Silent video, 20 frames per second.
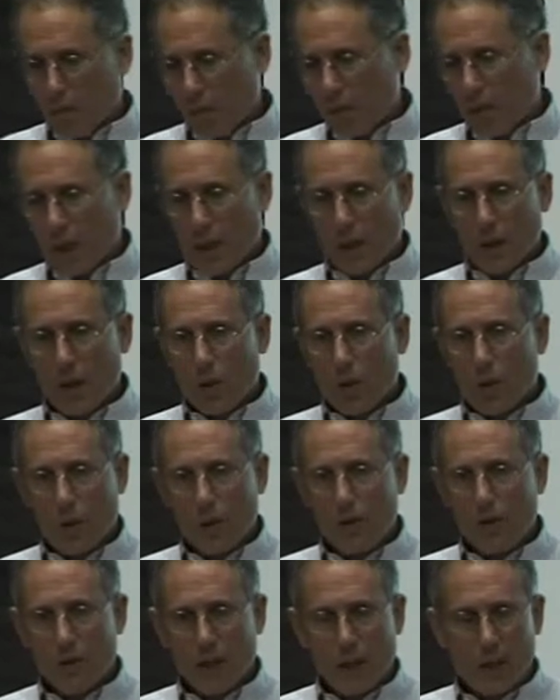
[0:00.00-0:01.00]
getting a
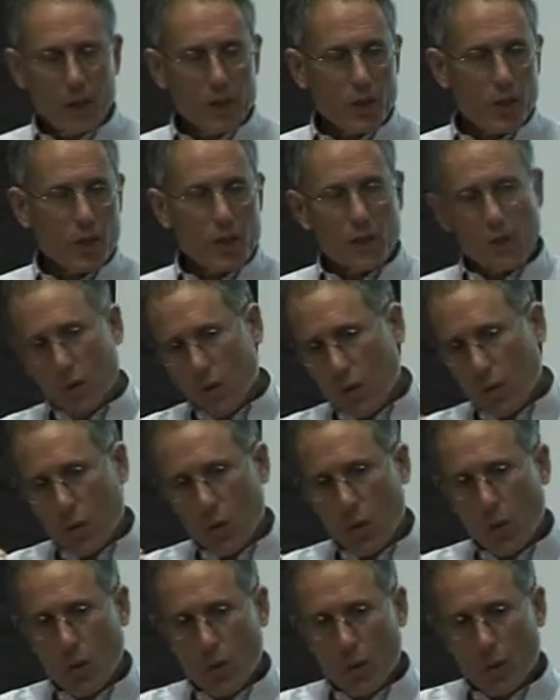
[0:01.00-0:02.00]
qualification
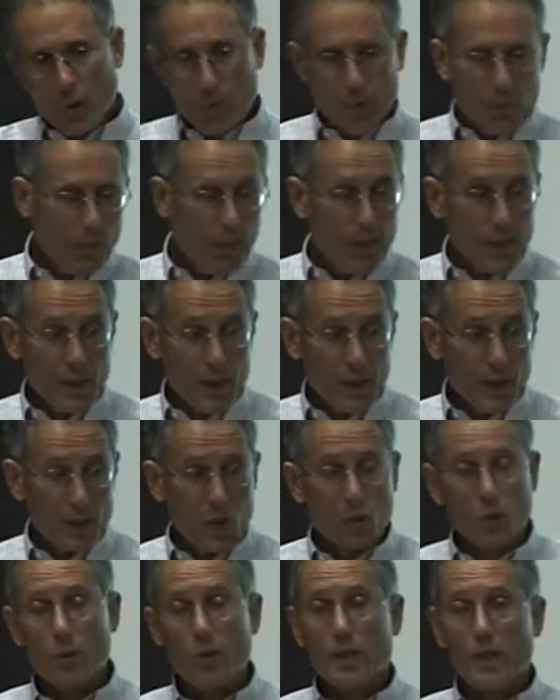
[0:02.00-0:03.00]
or completing a
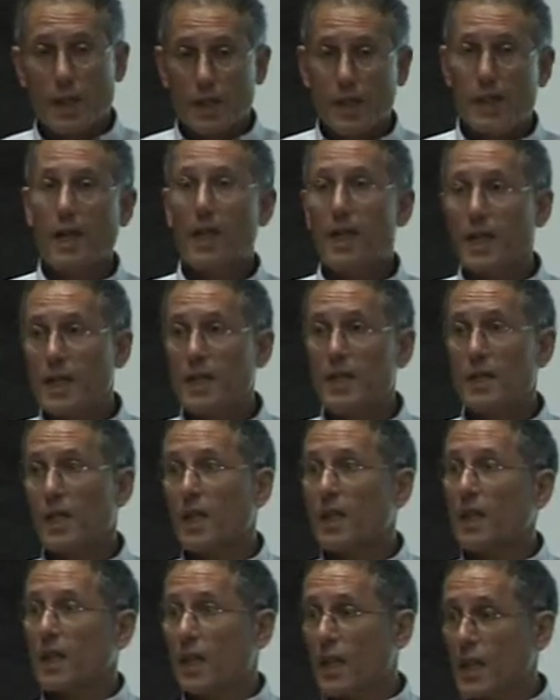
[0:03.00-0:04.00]
course. I say
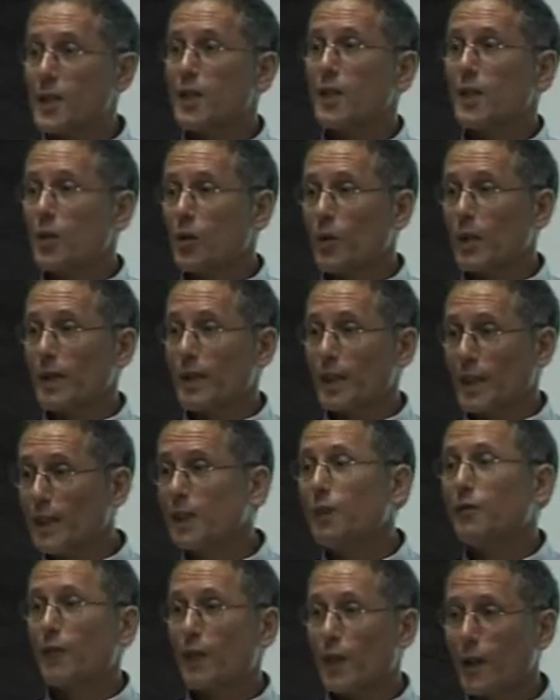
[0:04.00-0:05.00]
easy to
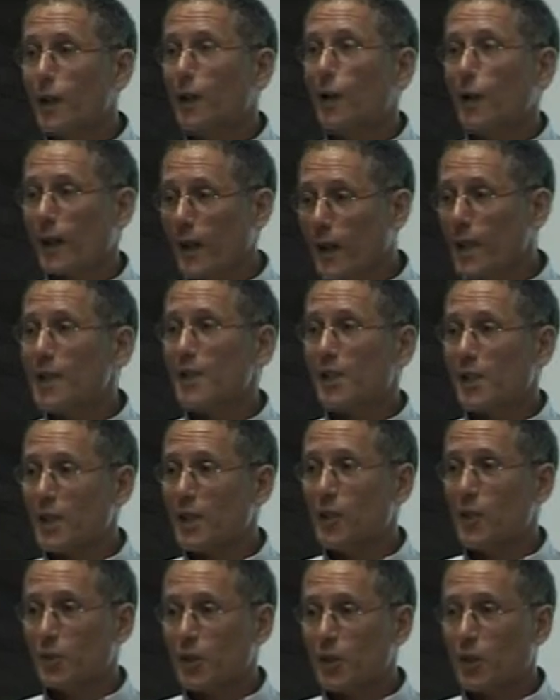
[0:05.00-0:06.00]
identify, not easy
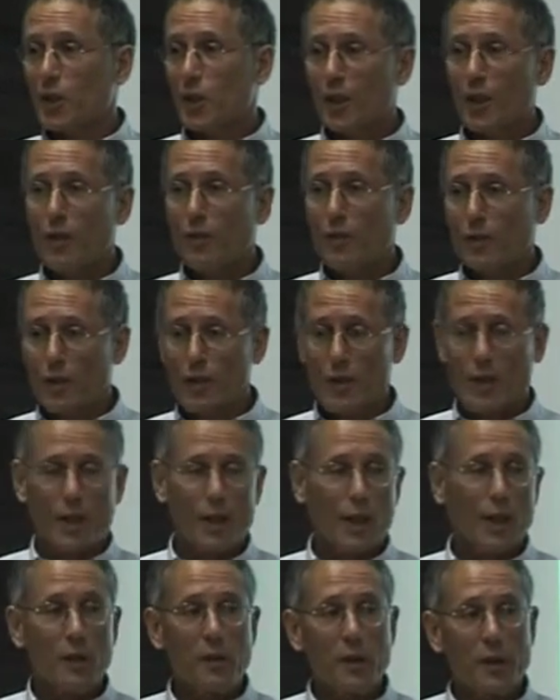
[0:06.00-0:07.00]
to achieve, because I
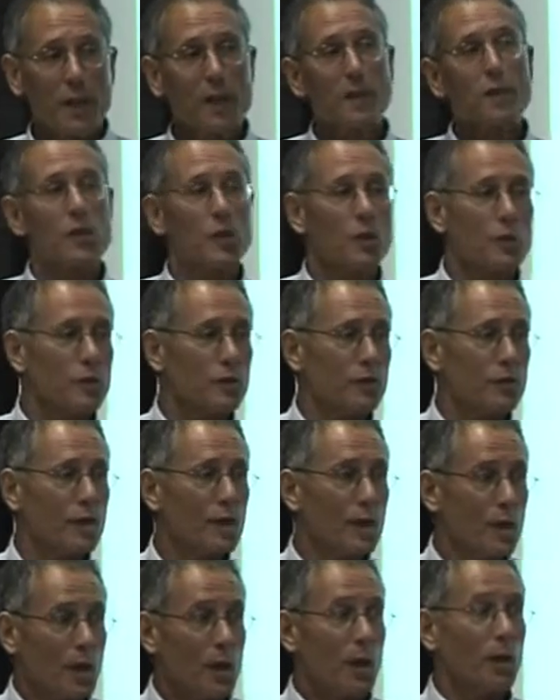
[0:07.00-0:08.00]
know the issue of
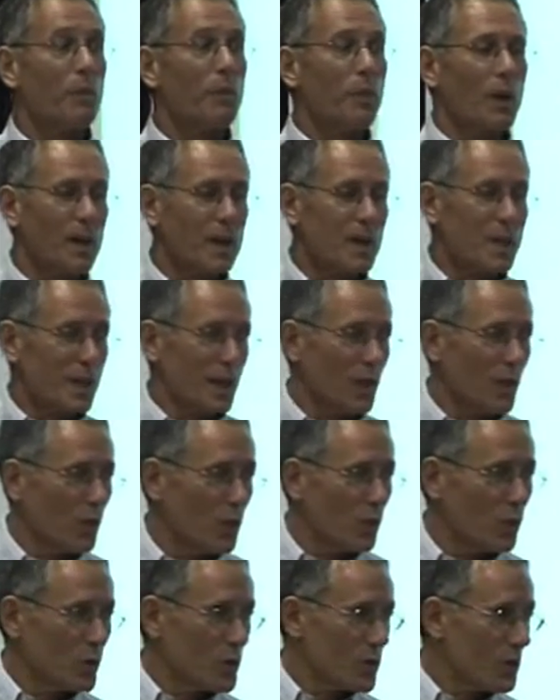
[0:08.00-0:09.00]
completing
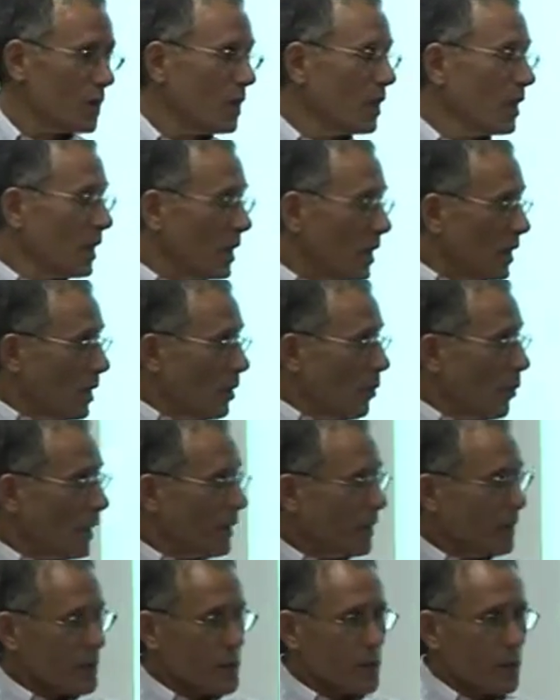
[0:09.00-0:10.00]
course when
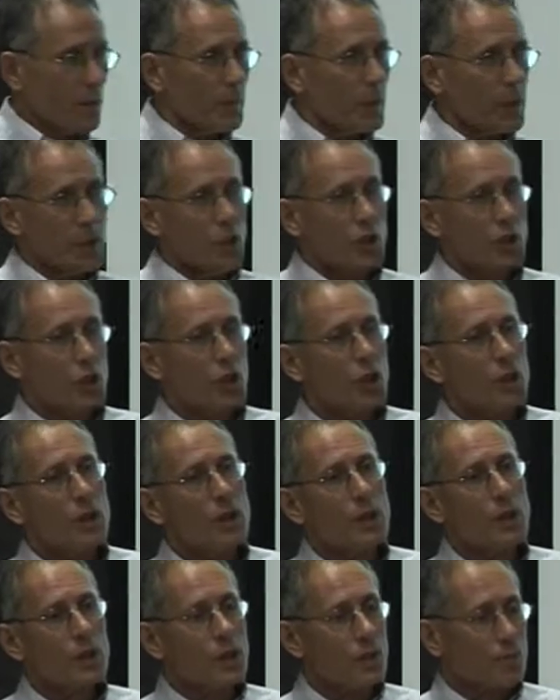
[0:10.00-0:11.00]
there's so much
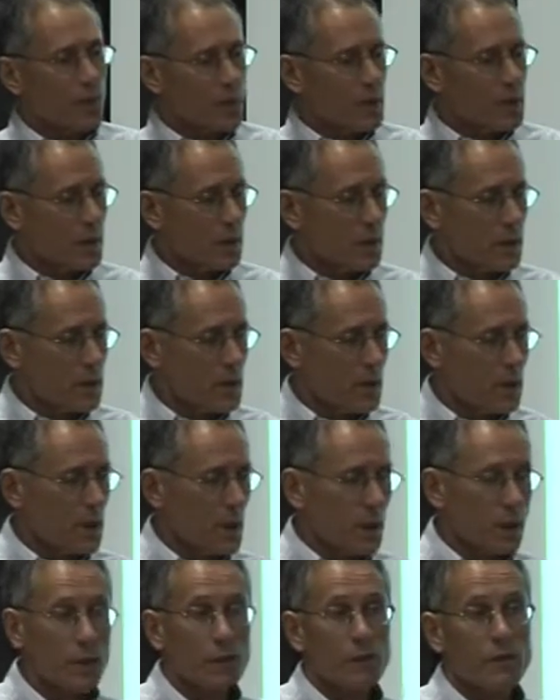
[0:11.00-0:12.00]
churn in the prisons is
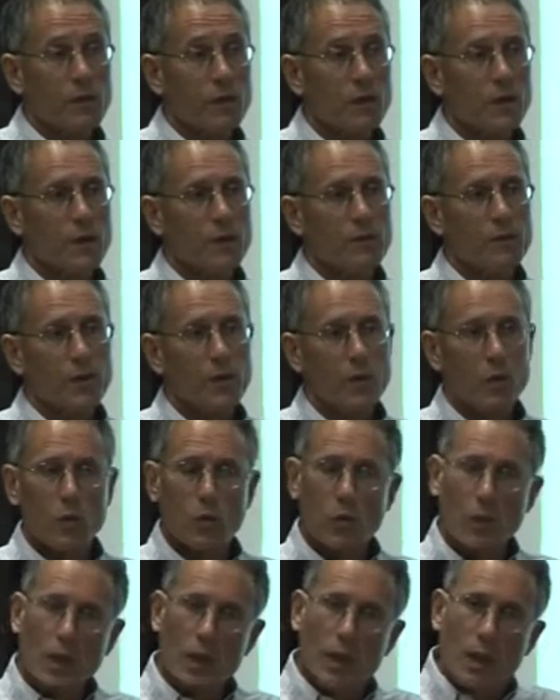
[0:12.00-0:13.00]
actually a very difficult
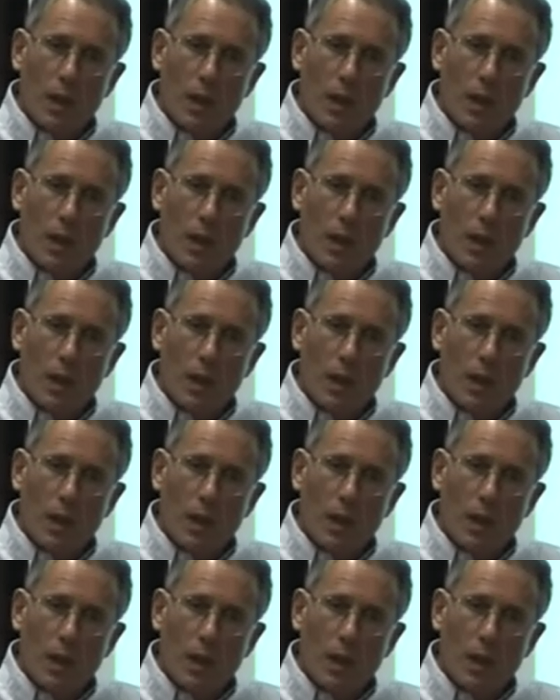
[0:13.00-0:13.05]
one.